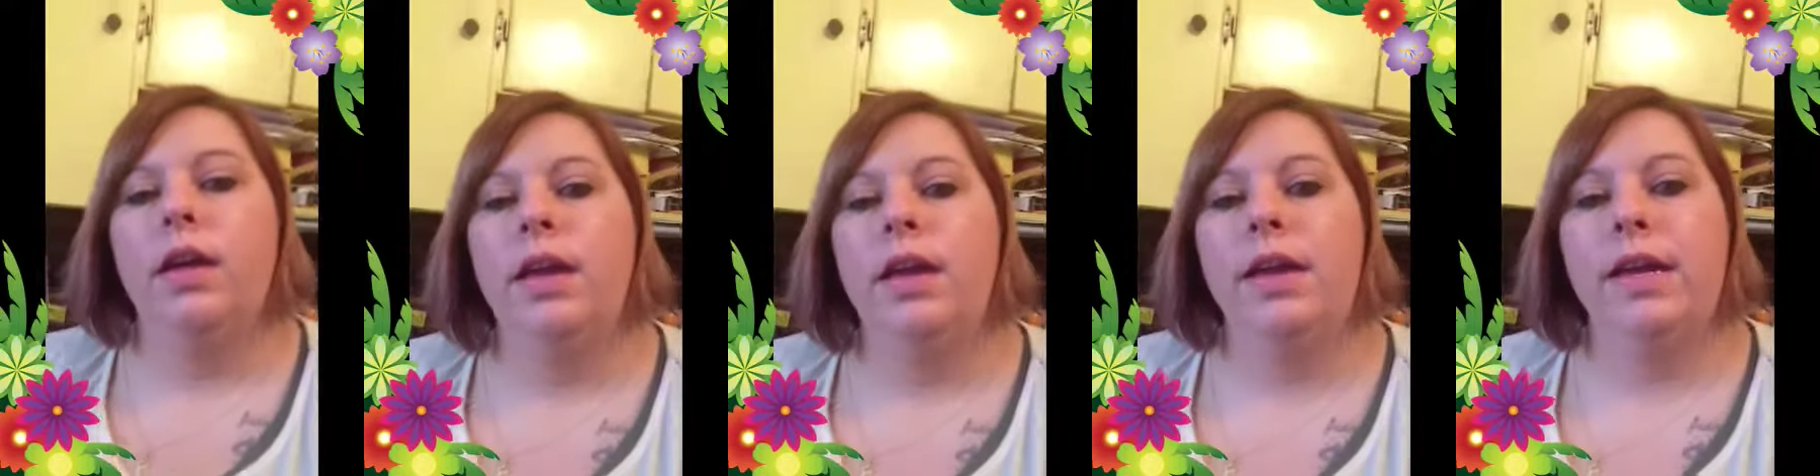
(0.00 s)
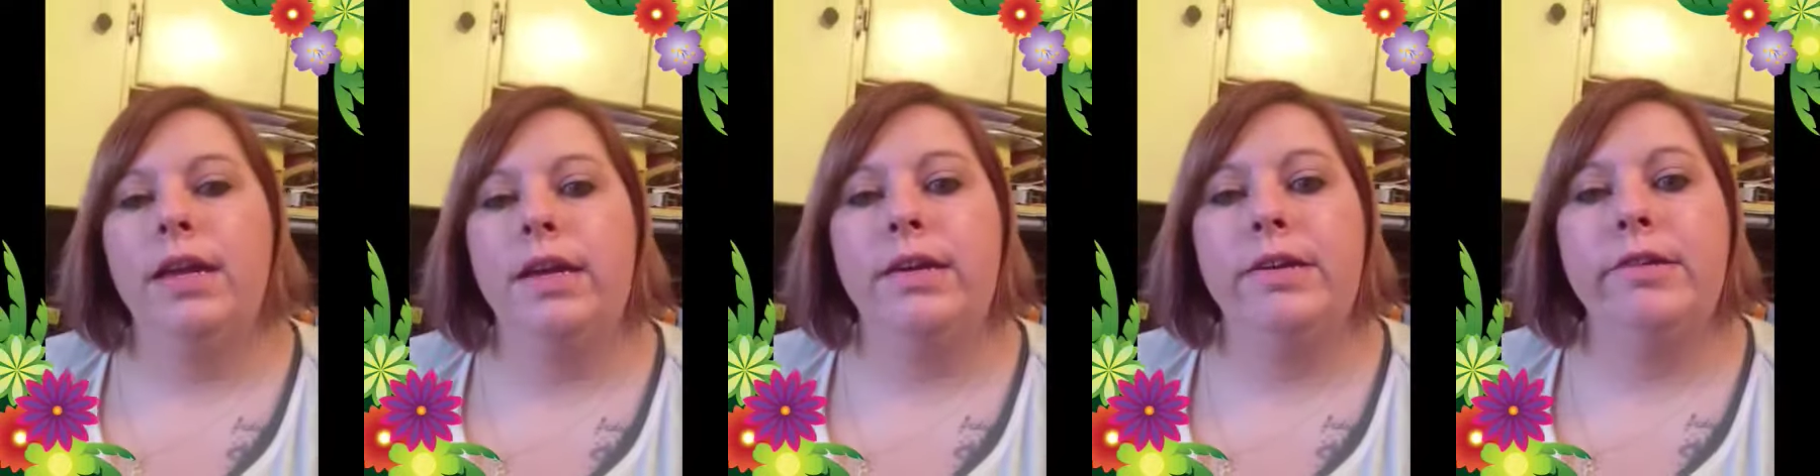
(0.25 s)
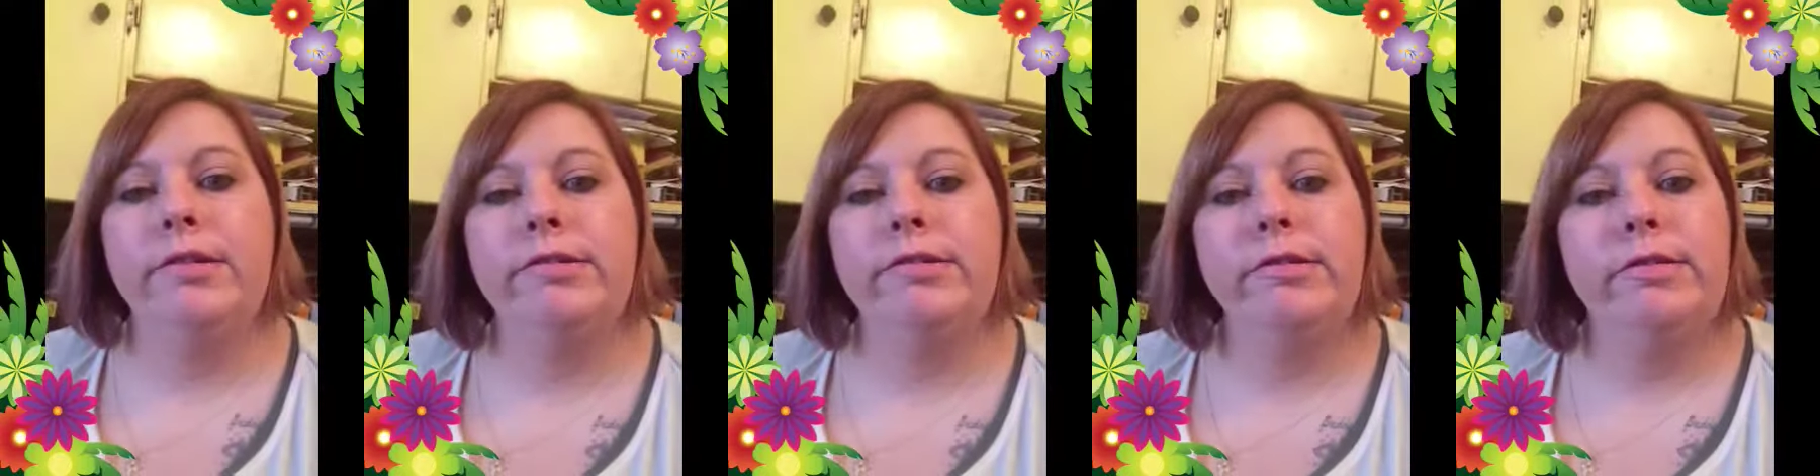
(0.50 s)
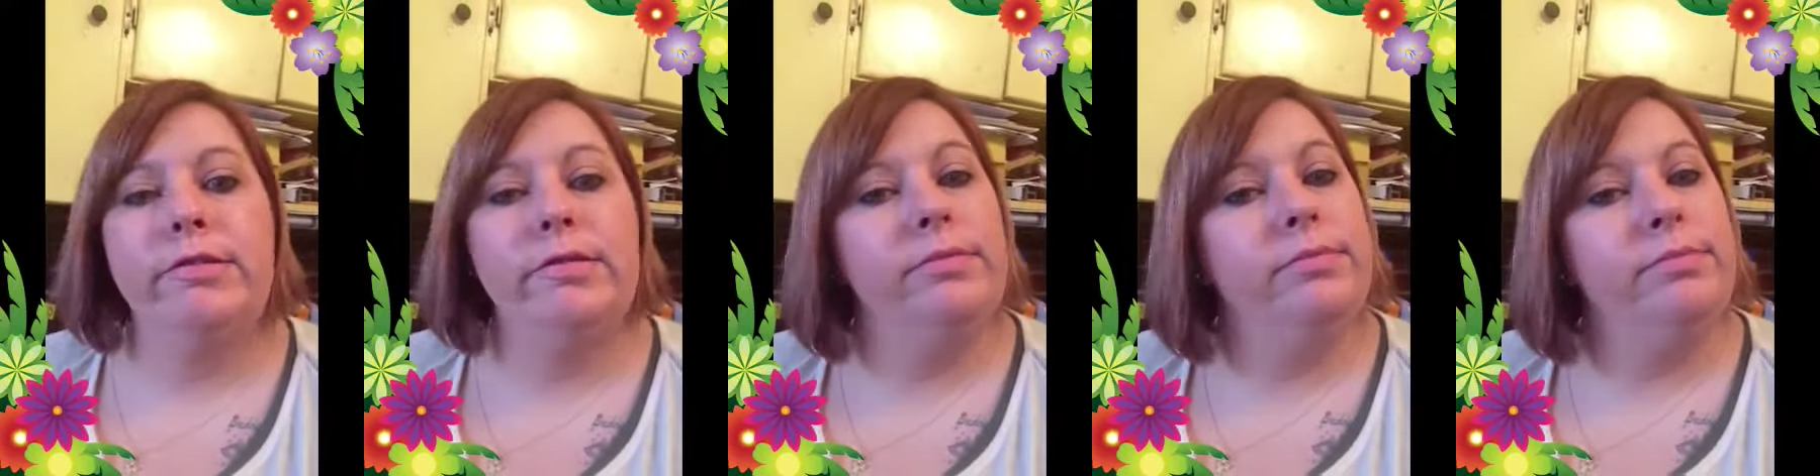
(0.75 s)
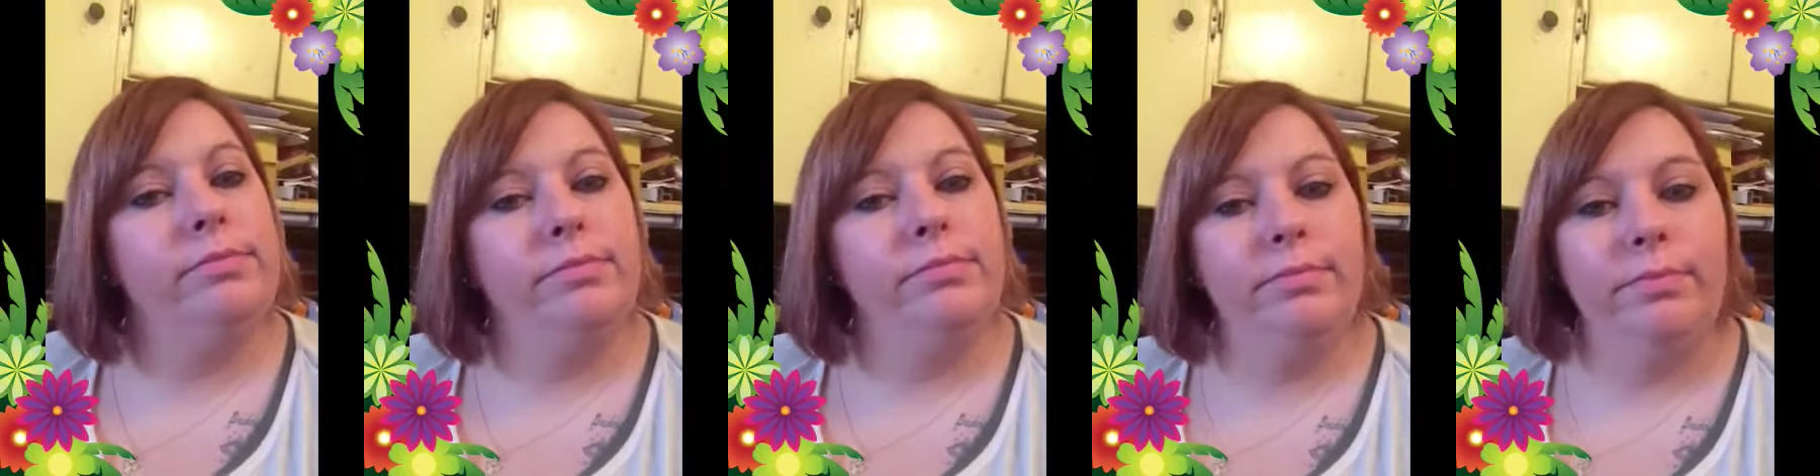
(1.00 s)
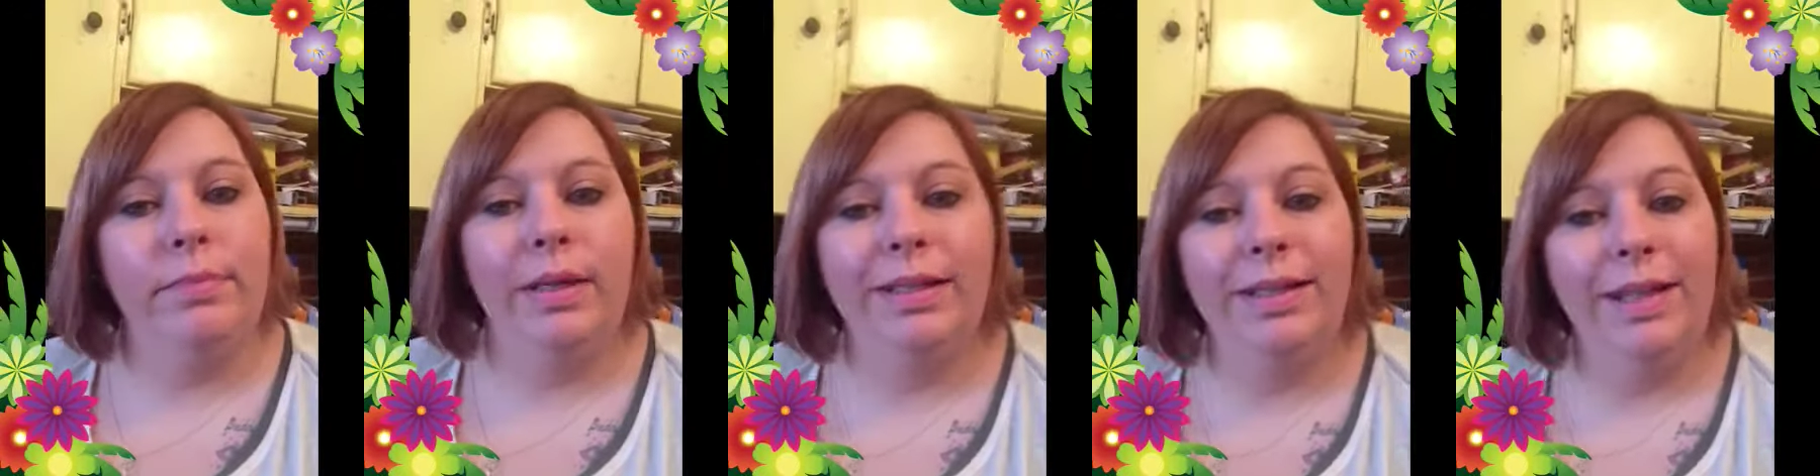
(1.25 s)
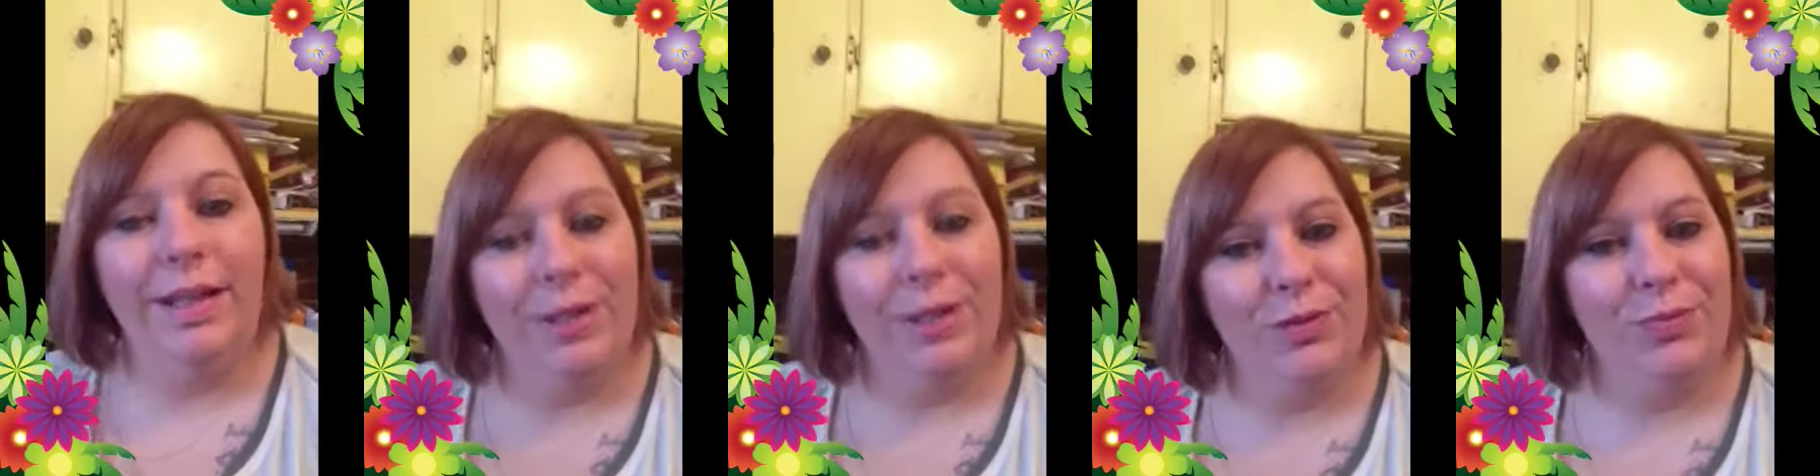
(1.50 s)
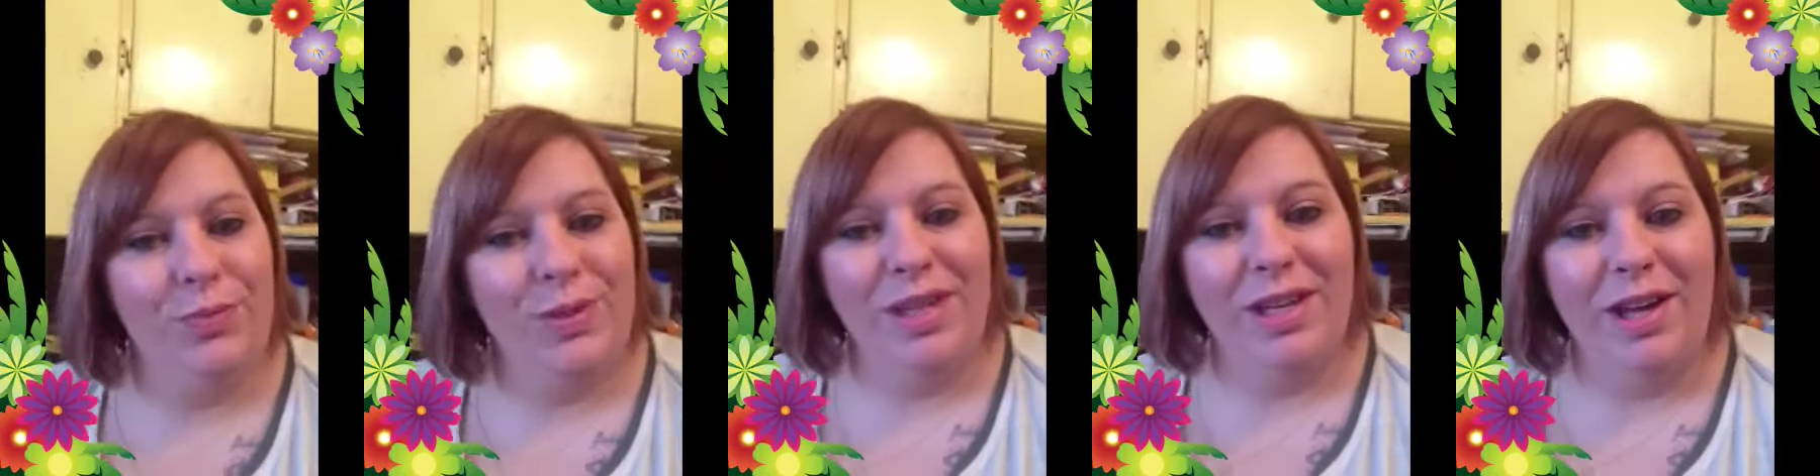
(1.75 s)
And my
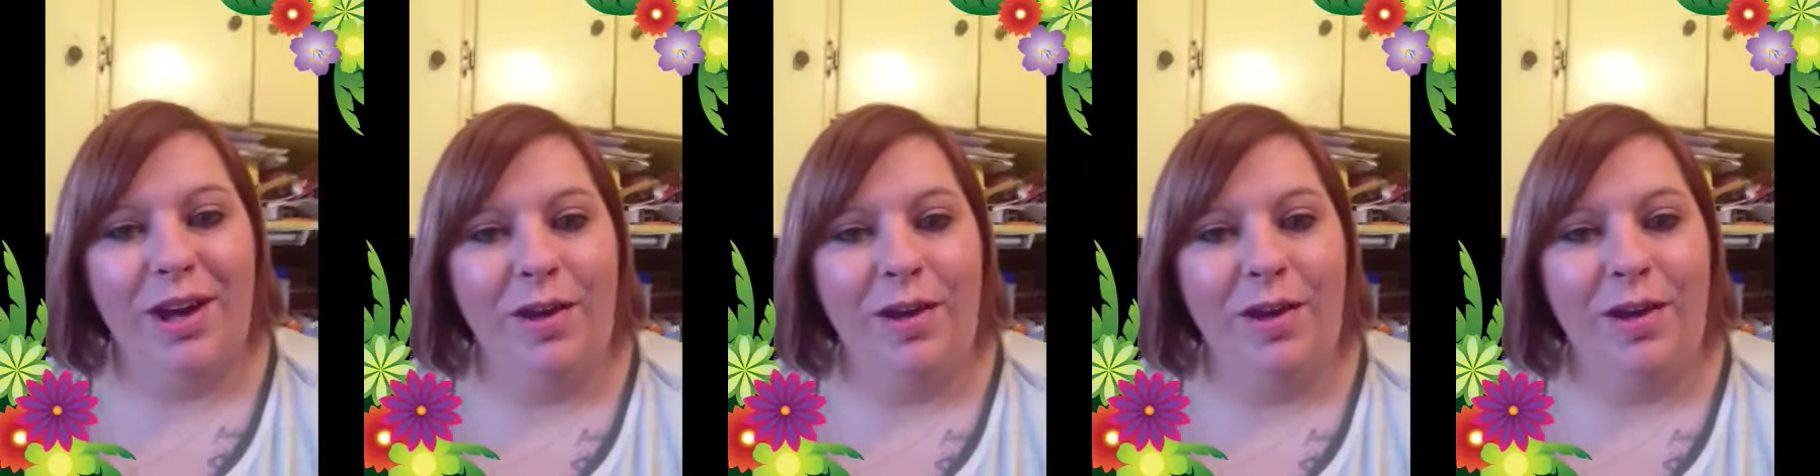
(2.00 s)
husband